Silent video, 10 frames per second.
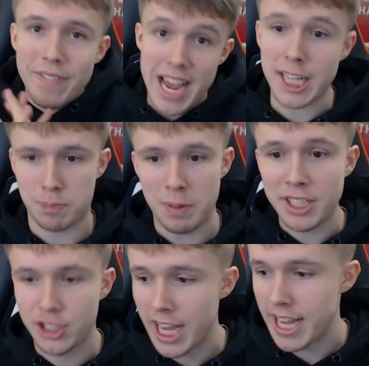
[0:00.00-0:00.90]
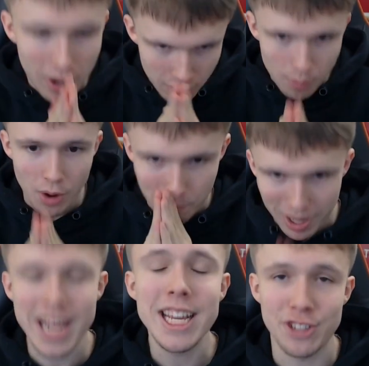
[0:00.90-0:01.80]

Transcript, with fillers: the SBC. Come on, please